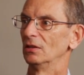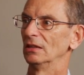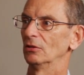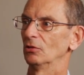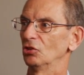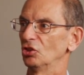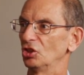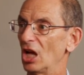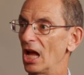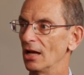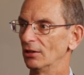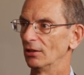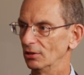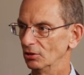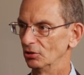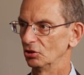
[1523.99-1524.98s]
or
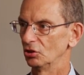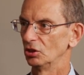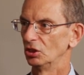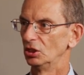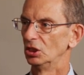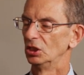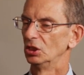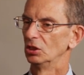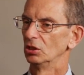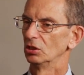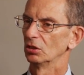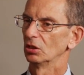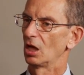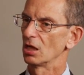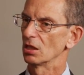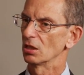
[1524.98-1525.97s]
challenged
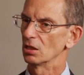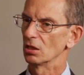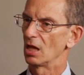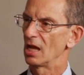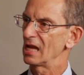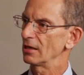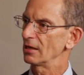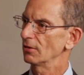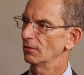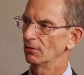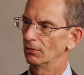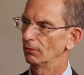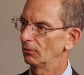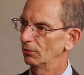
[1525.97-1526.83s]
and and